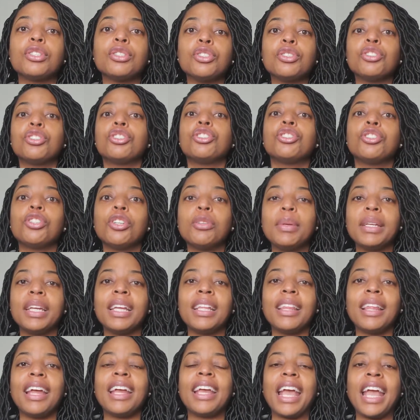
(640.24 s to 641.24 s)
should
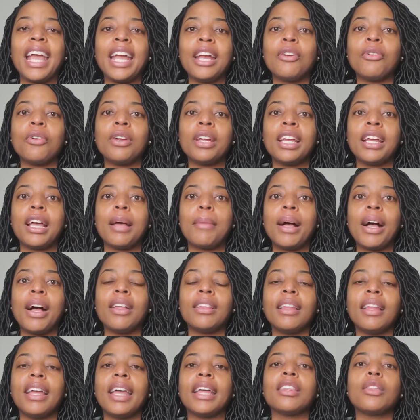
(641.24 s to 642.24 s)
be, like, angry
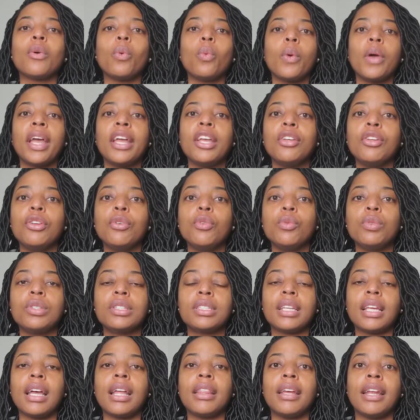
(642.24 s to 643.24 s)
about, like, the way you
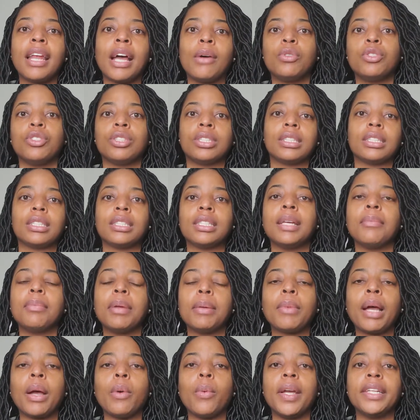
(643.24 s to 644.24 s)
said that I was just
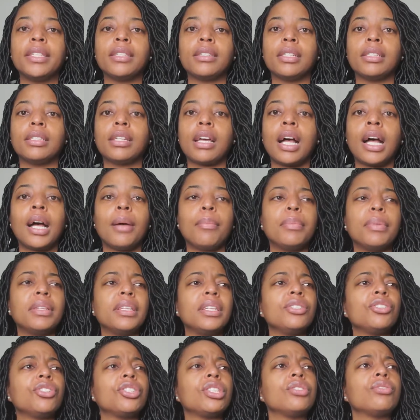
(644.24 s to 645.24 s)
sleeping my way to the top. But
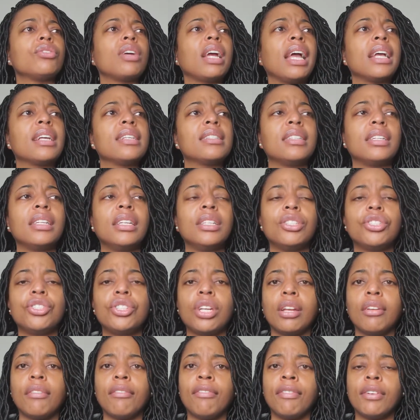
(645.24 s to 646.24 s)
then she drags in
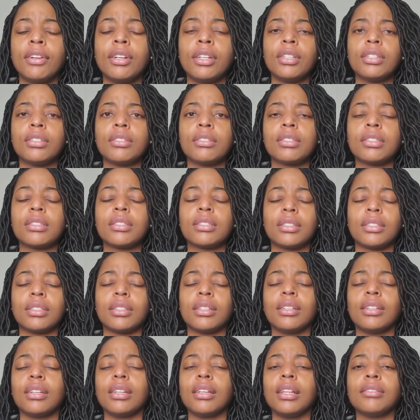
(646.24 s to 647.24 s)
Jennifer's
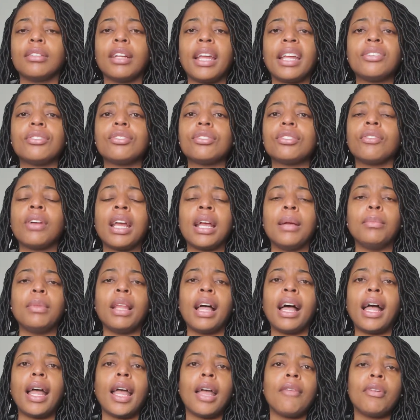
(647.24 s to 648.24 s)
Instagram
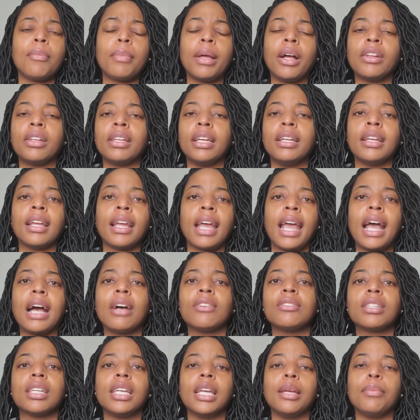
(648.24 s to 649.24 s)
live about needing a
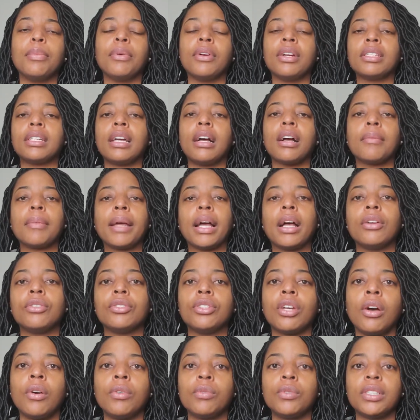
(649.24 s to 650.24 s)
housekeeper and talking about how
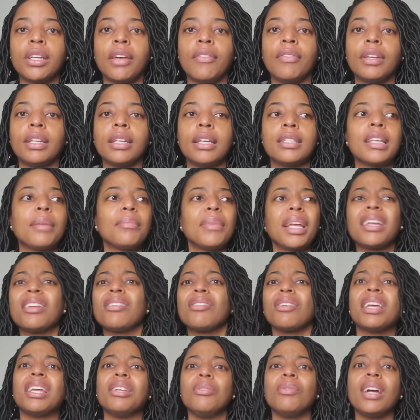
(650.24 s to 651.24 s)
tone deaf it is. I'm
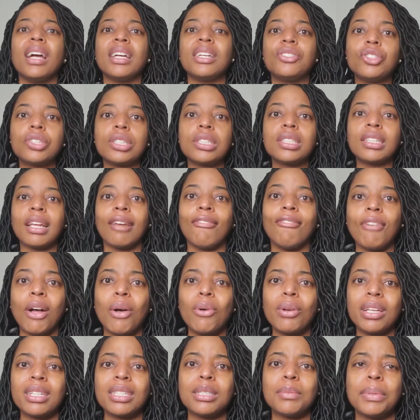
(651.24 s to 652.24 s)
like, can you guys just stay
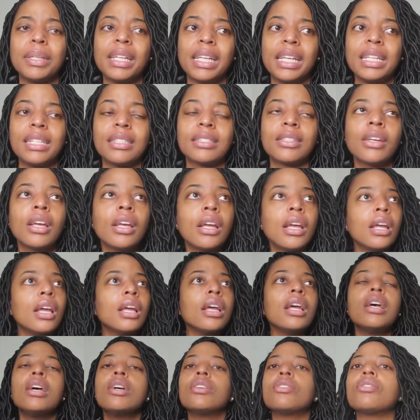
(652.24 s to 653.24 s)
focused, please?
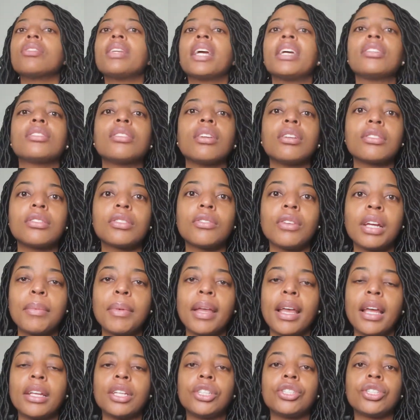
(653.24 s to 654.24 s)
So they start
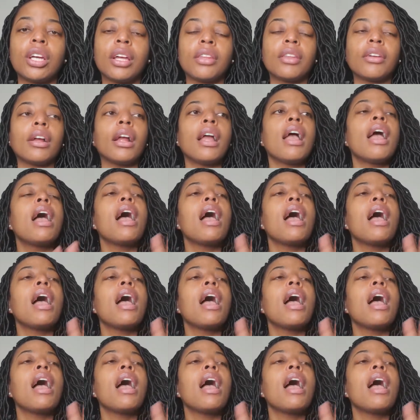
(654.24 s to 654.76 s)
screaming at each other.